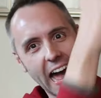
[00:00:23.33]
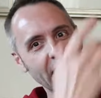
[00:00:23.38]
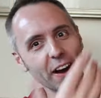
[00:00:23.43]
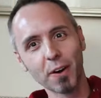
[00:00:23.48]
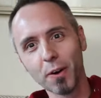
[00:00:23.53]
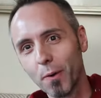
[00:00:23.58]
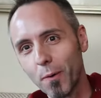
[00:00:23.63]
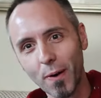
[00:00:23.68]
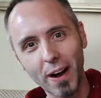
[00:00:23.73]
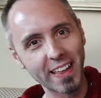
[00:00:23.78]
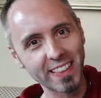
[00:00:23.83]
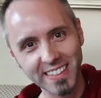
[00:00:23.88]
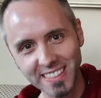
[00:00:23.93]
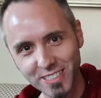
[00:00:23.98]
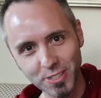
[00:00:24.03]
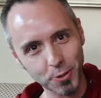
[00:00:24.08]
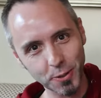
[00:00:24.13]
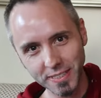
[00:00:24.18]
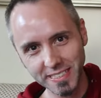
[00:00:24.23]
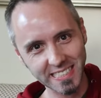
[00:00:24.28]
I don't know why
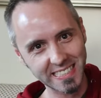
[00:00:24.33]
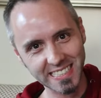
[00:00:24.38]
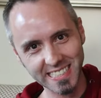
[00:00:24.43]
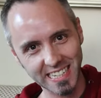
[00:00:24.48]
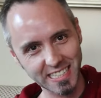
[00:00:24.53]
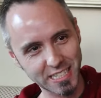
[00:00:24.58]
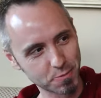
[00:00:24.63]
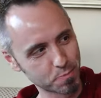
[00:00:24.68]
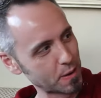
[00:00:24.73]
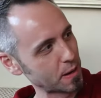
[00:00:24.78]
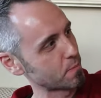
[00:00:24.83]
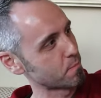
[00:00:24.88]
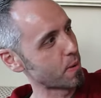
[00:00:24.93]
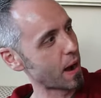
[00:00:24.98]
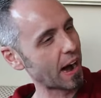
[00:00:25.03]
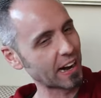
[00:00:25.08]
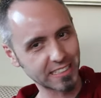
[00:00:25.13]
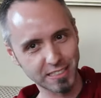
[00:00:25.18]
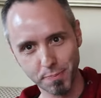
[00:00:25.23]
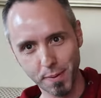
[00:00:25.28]
this toy's in such a big
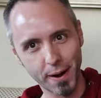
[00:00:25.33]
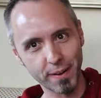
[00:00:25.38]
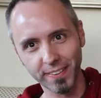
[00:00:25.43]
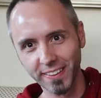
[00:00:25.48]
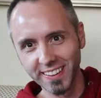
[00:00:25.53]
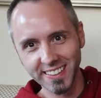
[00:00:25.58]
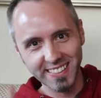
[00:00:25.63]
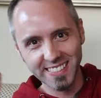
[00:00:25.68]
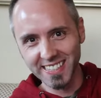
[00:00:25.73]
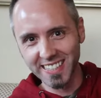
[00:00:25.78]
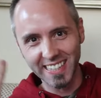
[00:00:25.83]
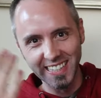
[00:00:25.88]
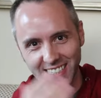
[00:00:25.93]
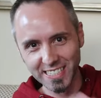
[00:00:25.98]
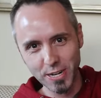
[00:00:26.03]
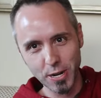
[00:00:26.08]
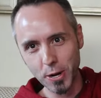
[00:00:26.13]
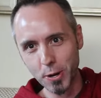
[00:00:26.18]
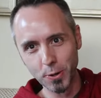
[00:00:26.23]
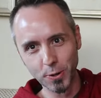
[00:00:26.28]
box. Apparently this thing
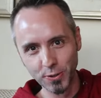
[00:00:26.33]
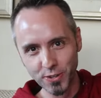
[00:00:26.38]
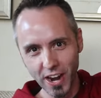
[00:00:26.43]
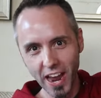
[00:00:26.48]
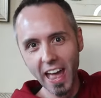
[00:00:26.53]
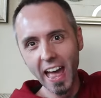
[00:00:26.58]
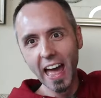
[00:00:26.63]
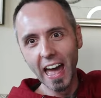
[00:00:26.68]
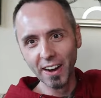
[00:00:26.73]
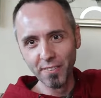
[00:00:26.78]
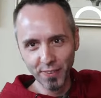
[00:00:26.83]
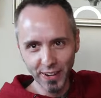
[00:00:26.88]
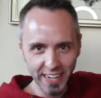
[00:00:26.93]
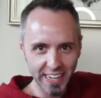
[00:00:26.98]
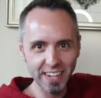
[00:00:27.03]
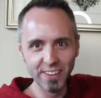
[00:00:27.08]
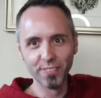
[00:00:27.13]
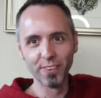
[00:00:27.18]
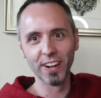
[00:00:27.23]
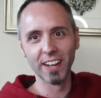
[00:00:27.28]
is huge and we
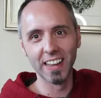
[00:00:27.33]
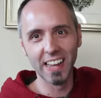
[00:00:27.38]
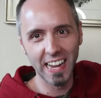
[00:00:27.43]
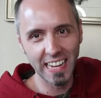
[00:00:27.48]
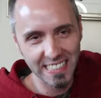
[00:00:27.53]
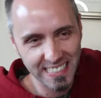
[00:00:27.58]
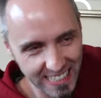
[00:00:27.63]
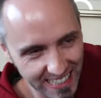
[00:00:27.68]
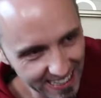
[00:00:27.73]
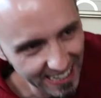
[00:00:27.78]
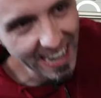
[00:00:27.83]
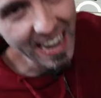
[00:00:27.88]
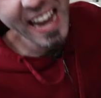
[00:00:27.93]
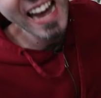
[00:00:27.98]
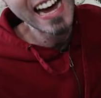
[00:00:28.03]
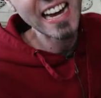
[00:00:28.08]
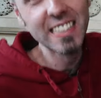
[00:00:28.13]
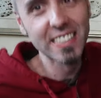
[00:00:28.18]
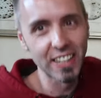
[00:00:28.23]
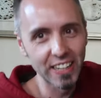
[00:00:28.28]
didn't realize it.
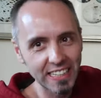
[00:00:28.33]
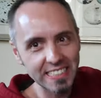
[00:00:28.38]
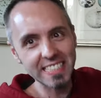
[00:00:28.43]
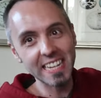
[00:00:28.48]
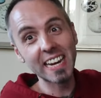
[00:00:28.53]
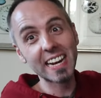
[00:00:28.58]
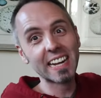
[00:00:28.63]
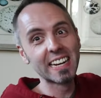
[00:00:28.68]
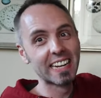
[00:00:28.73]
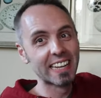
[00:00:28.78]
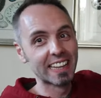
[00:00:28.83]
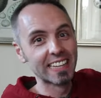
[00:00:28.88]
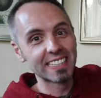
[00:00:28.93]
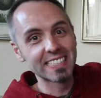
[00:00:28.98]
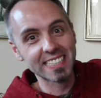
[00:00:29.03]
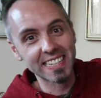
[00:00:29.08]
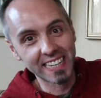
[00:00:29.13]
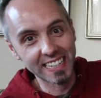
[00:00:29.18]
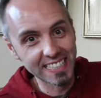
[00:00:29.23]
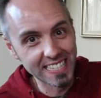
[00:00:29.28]
So let's get into
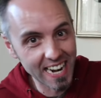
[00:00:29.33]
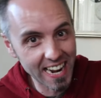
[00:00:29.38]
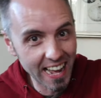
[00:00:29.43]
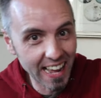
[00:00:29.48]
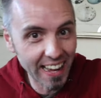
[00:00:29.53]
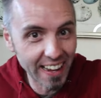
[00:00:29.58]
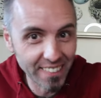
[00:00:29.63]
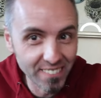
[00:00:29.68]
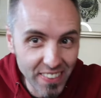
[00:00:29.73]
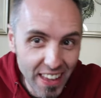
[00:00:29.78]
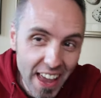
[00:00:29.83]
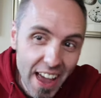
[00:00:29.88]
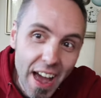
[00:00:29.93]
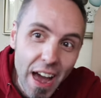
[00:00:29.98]
this thing today.